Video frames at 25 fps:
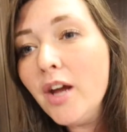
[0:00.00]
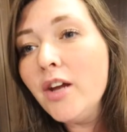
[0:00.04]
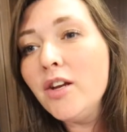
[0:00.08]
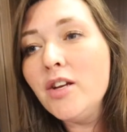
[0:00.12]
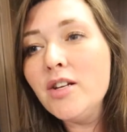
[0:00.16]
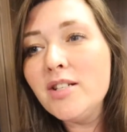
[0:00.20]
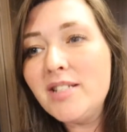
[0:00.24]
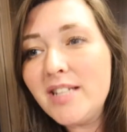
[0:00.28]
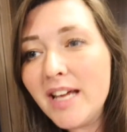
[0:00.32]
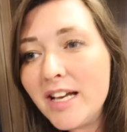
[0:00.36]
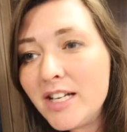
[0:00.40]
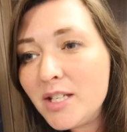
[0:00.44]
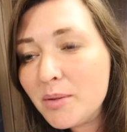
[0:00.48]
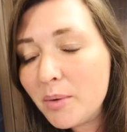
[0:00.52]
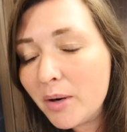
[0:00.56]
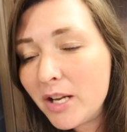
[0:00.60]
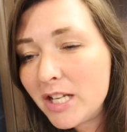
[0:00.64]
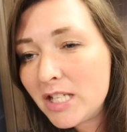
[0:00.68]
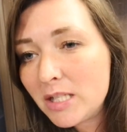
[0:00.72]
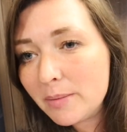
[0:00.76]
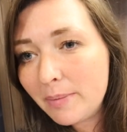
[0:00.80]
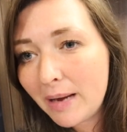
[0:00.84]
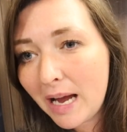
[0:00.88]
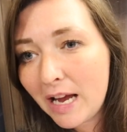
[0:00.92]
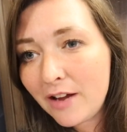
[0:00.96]
You said you
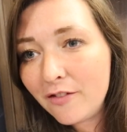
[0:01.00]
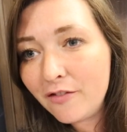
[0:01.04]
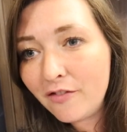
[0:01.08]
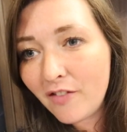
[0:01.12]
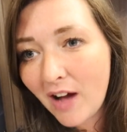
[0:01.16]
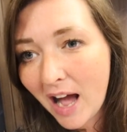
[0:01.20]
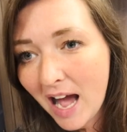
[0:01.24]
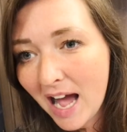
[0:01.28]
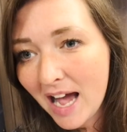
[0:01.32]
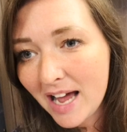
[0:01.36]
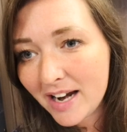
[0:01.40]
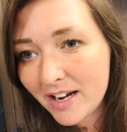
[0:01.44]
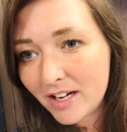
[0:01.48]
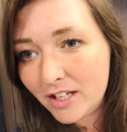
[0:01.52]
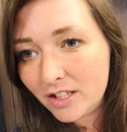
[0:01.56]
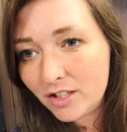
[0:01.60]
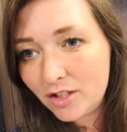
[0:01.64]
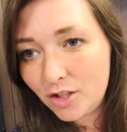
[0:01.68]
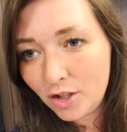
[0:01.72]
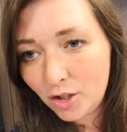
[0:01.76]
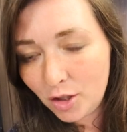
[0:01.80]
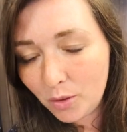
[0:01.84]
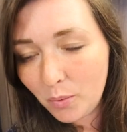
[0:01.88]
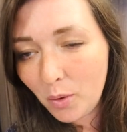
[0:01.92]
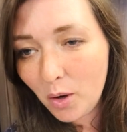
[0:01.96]
wanted to buy a van
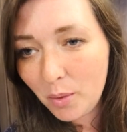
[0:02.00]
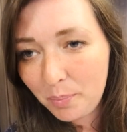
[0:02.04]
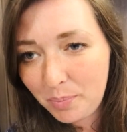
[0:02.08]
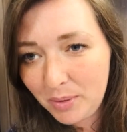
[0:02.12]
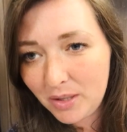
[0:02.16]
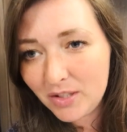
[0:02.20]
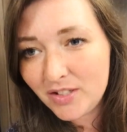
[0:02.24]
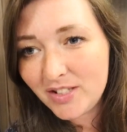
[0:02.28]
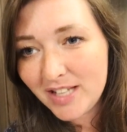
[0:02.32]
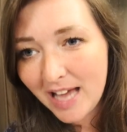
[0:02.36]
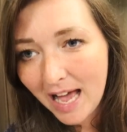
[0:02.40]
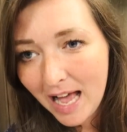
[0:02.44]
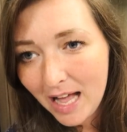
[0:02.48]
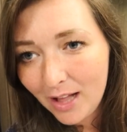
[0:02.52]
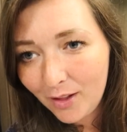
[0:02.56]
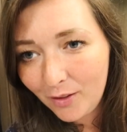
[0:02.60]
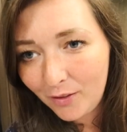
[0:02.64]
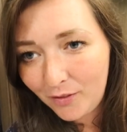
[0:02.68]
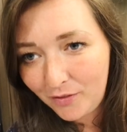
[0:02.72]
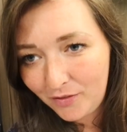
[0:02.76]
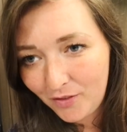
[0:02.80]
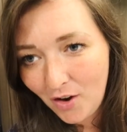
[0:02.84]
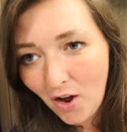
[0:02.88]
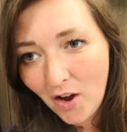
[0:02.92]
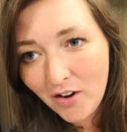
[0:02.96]
to do up
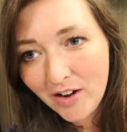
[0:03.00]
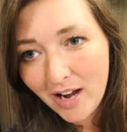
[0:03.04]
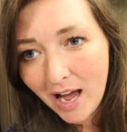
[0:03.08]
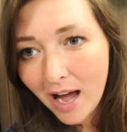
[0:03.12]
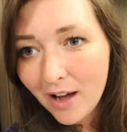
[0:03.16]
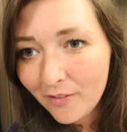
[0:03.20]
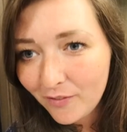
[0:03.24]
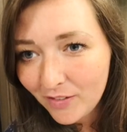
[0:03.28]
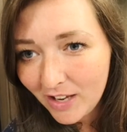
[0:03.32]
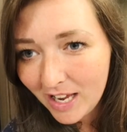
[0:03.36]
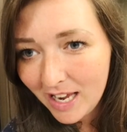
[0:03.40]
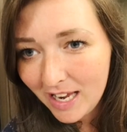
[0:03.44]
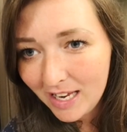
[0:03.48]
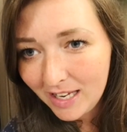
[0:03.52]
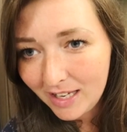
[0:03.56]
yourself, not an RV.